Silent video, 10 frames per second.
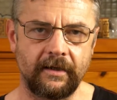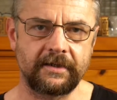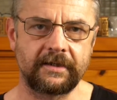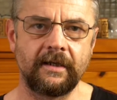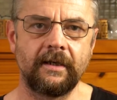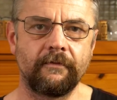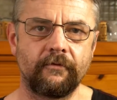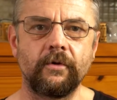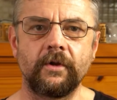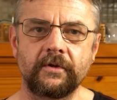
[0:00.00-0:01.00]
us
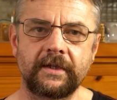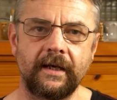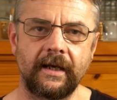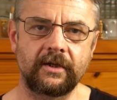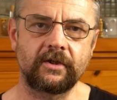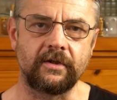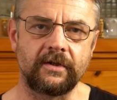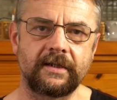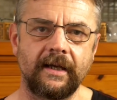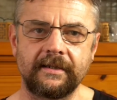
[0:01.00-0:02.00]
through those
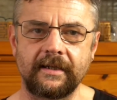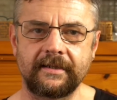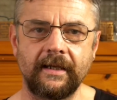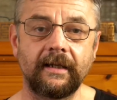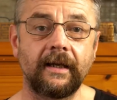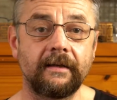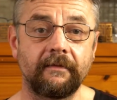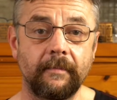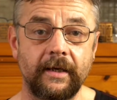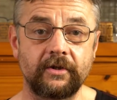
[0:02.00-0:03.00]
connections and to sell that
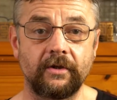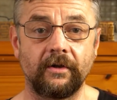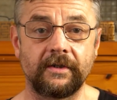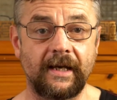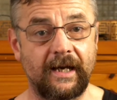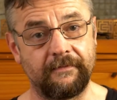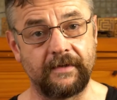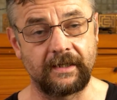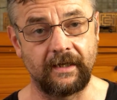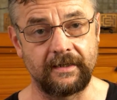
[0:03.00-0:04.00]
information on to
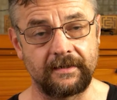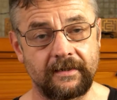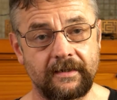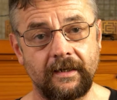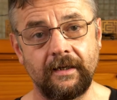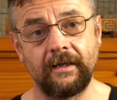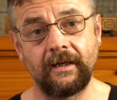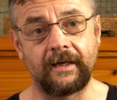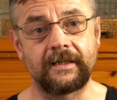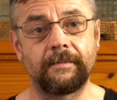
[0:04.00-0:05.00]
advertisers
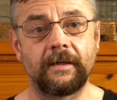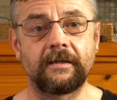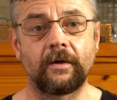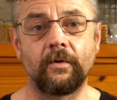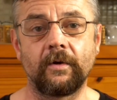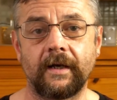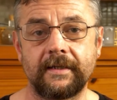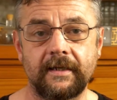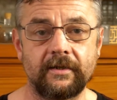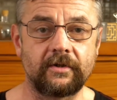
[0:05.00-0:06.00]
and to political
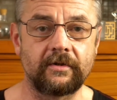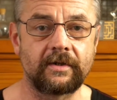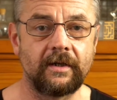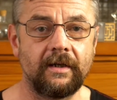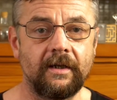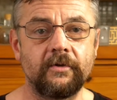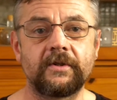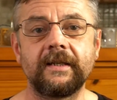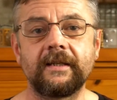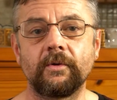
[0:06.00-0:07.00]
organizations who
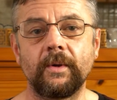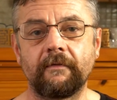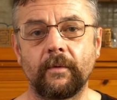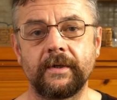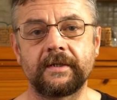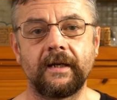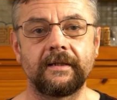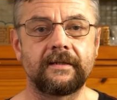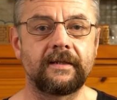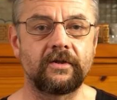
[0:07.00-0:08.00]
seek to influence our
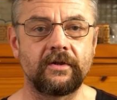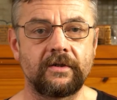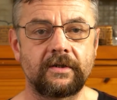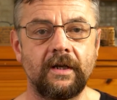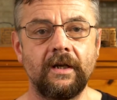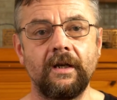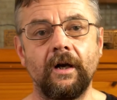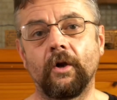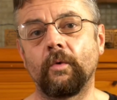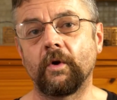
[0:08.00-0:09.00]
decisions
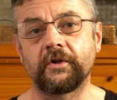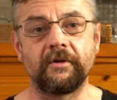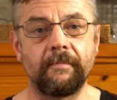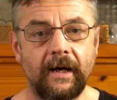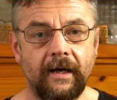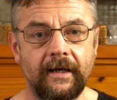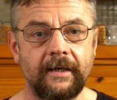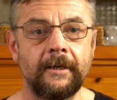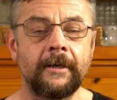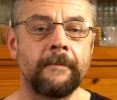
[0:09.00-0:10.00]
on what to buy
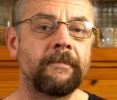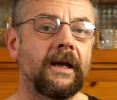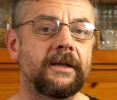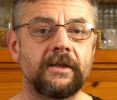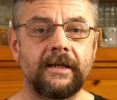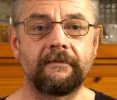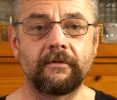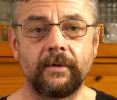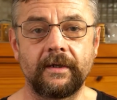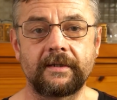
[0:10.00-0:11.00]
and to
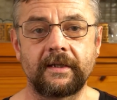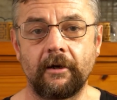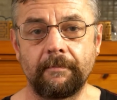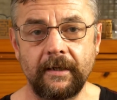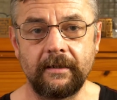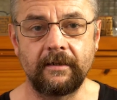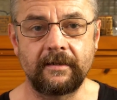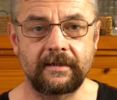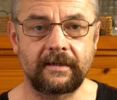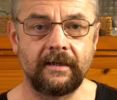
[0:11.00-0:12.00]
influence our
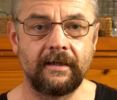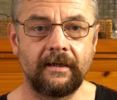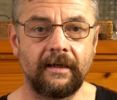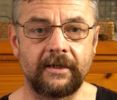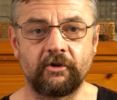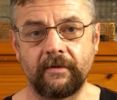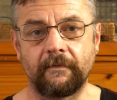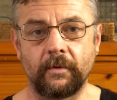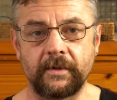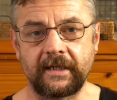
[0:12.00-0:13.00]
opinions and to
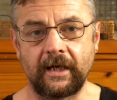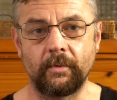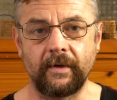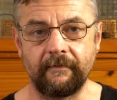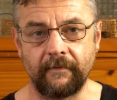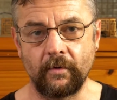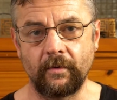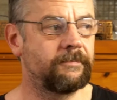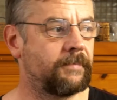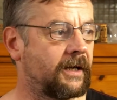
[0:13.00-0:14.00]
influence how we
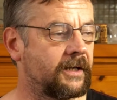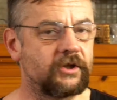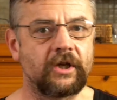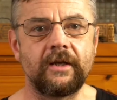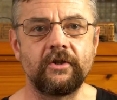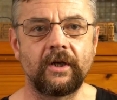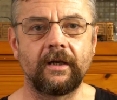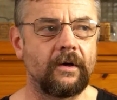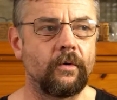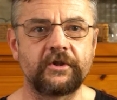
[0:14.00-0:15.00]
vote by
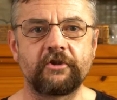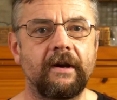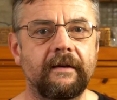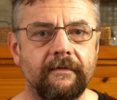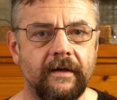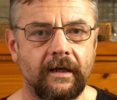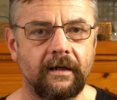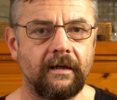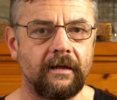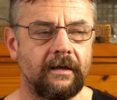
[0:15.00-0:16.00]
changing or strengthening
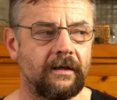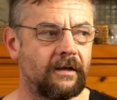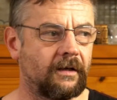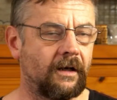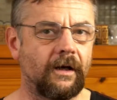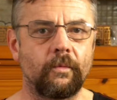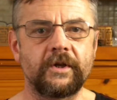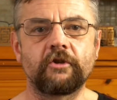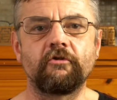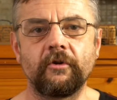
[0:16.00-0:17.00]

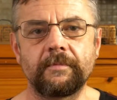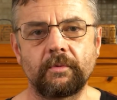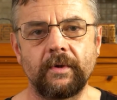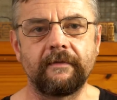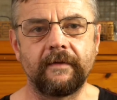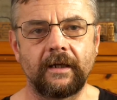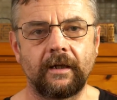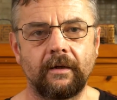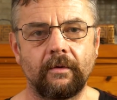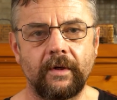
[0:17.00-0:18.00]
which groups we
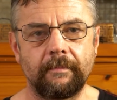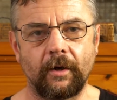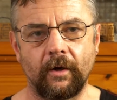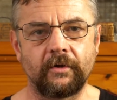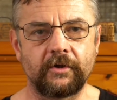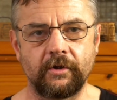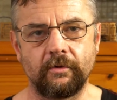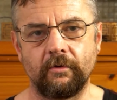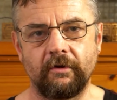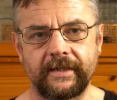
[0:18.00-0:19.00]
feel we belong to
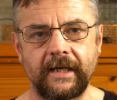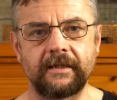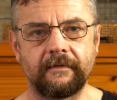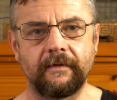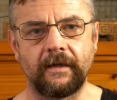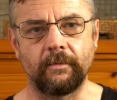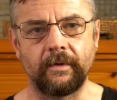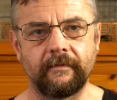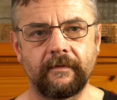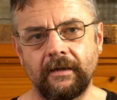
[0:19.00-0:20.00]
or identify
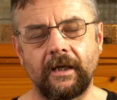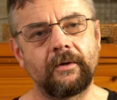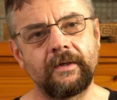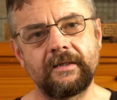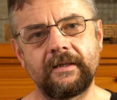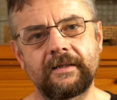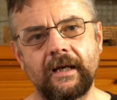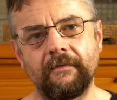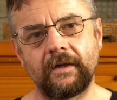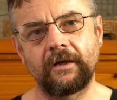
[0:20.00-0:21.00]
with. Now, is this
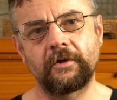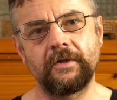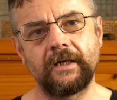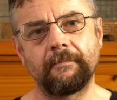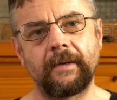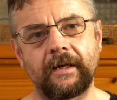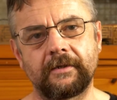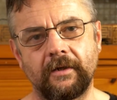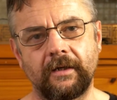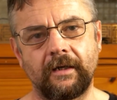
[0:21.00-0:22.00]
having a good
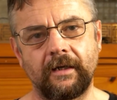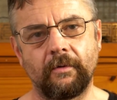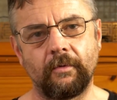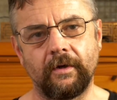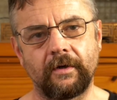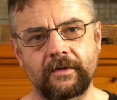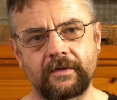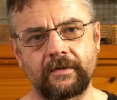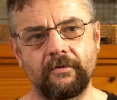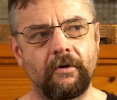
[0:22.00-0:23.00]
impact on our
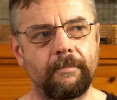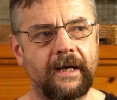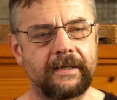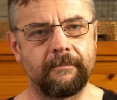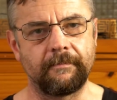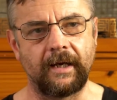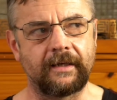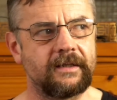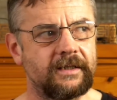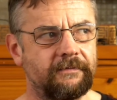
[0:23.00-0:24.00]
networks or a bad
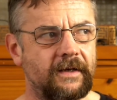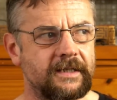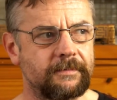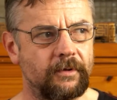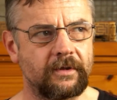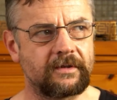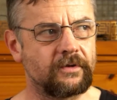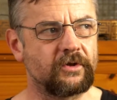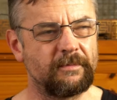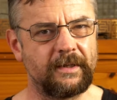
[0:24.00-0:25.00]
impact? Is Facebook,
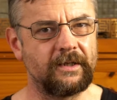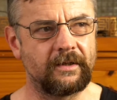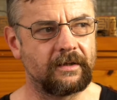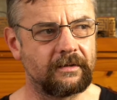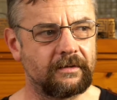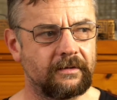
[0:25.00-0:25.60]
social media,